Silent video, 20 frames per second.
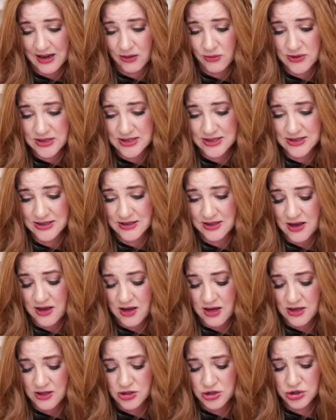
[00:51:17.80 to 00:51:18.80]
I was
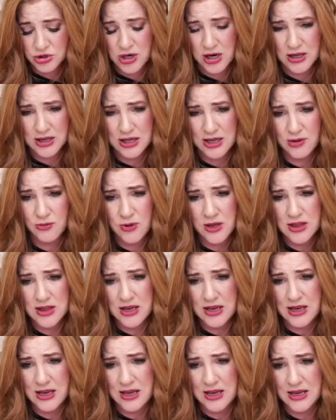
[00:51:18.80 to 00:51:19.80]
struggling with
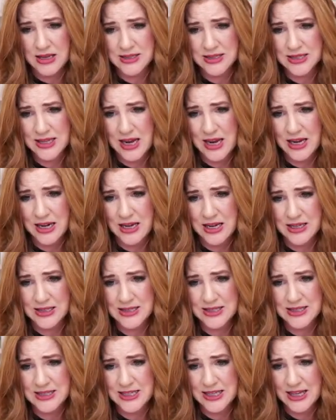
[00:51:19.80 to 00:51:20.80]
it. It's kind of
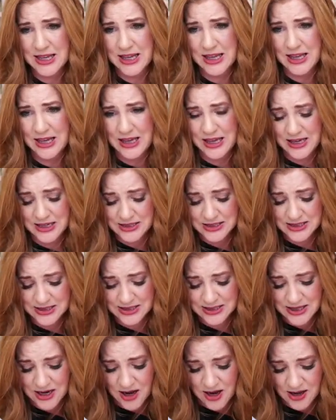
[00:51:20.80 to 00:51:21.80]
sticky and
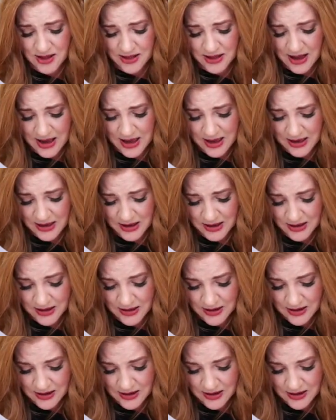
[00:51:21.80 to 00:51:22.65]
does not like